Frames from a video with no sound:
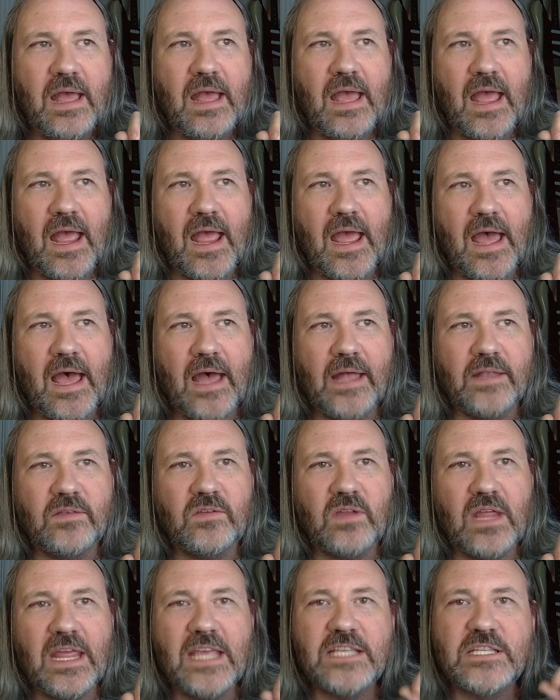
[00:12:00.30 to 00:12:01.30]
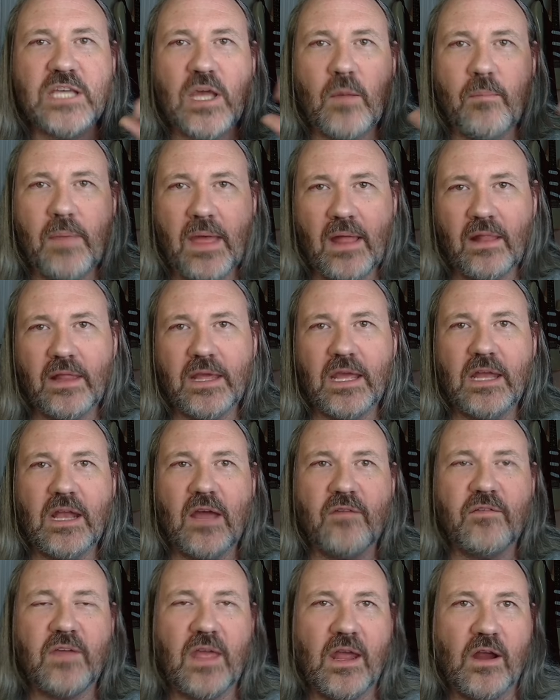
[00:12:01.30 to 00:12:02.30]
And he's a compelling
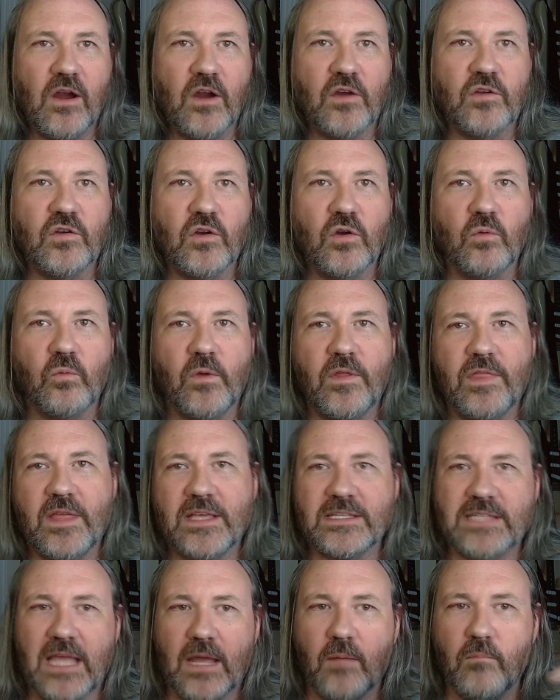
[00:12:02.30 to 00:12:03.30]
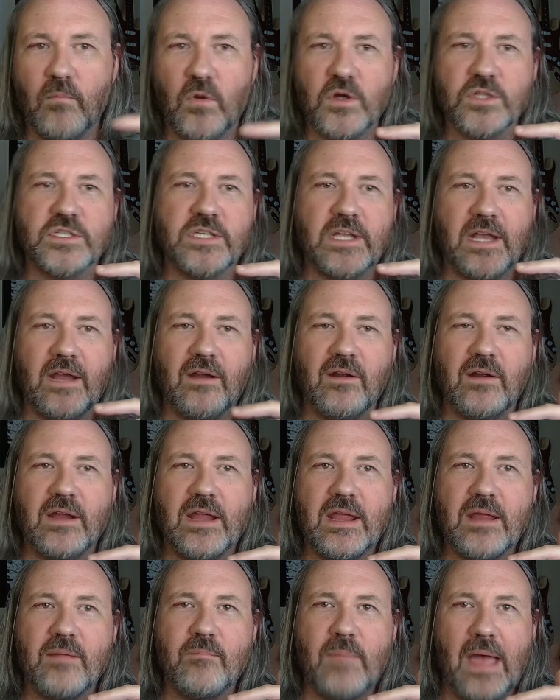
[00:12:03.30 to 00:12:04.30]
enough character with his like
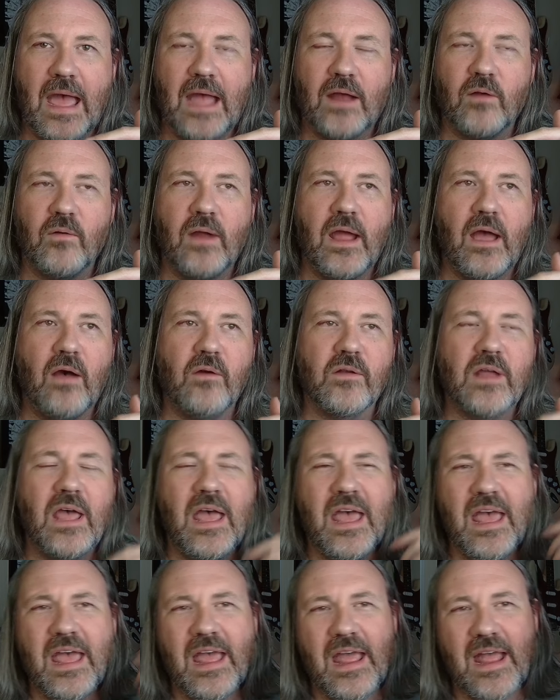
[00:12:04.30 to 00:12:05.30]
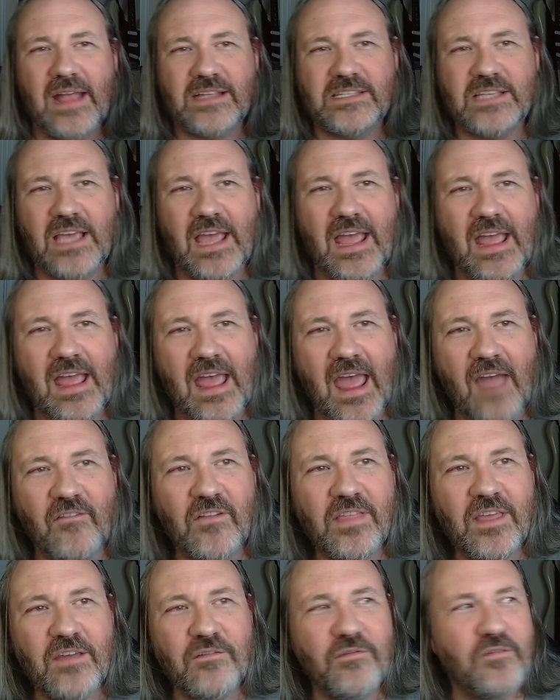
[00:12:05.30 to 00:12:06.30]
mercenary background.
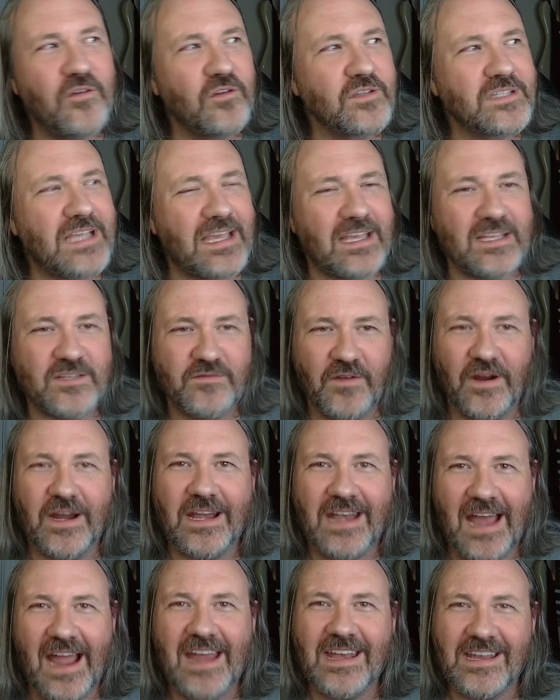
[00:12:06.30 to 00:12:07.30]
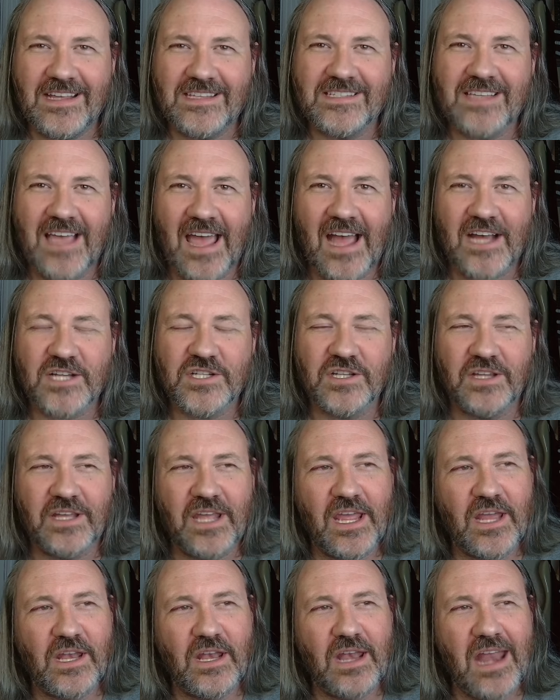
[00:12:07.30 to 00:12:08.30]
Everything feels like it's very 90s,
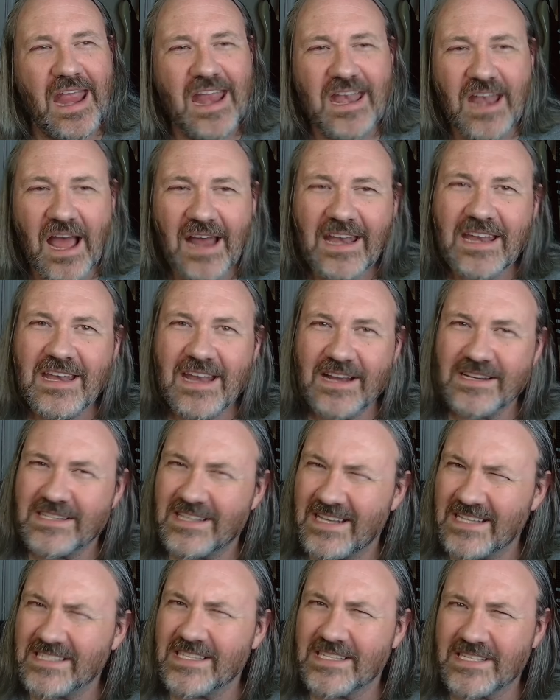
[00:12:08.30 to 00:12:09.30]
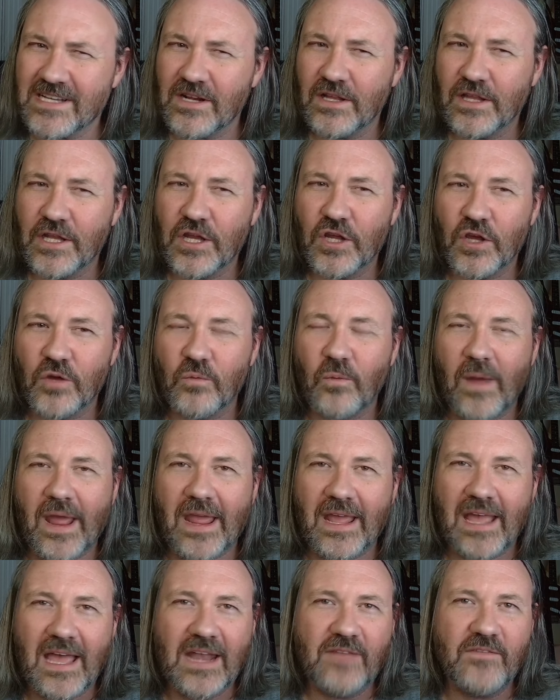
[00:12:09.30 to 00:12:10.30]
actually, and not in necessarily in a good
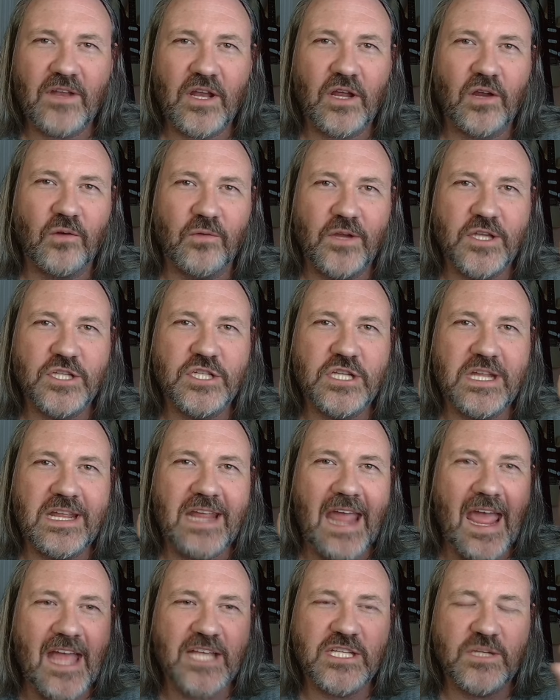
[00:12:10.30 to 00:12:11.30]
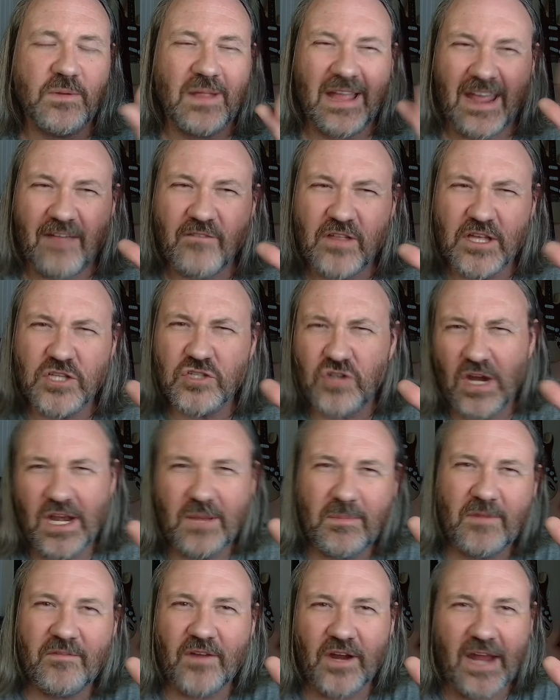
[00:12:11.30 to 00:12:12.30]
way, kind of in a cringy, edgy, like everything's trying
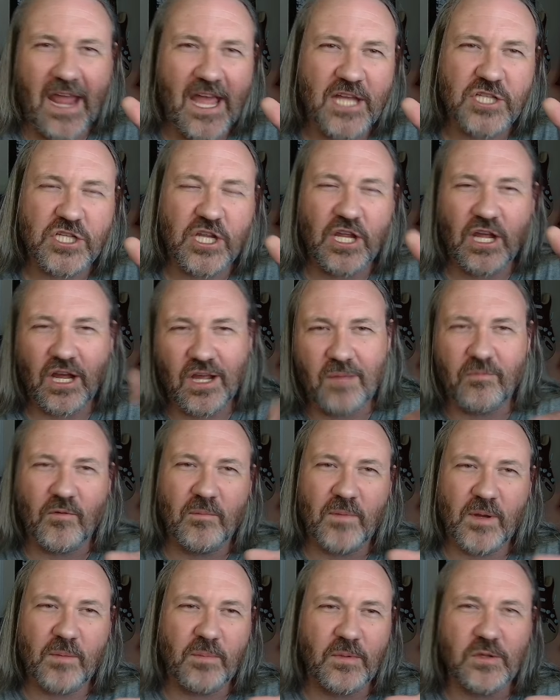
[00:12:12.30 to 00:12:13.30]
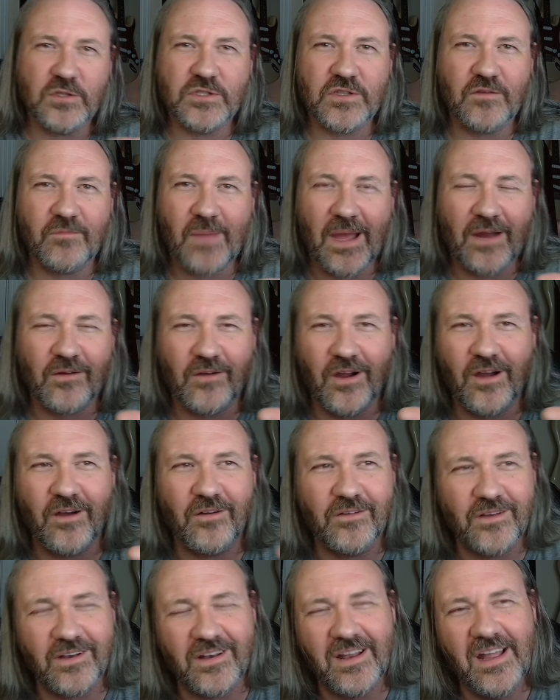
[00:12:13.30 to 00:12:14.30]
to be very edgy, a government abusive background,